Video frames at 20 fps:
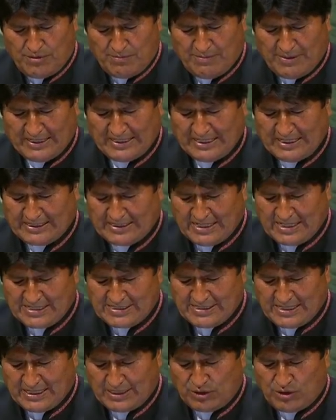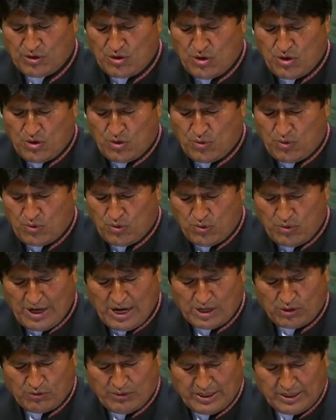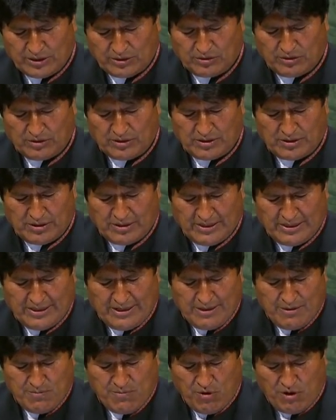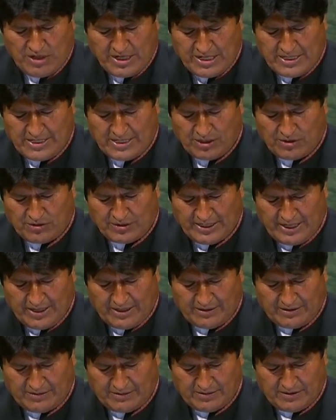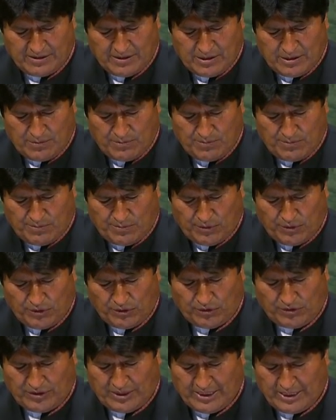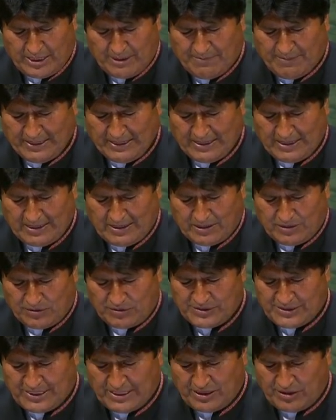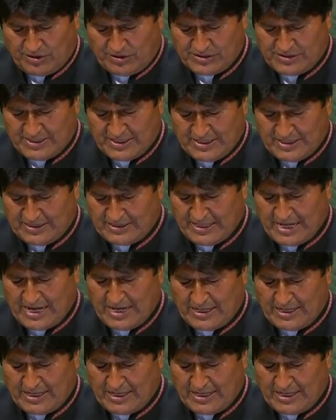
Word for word: It is our hope that the United Nations will do its utmost to achieve a political agreement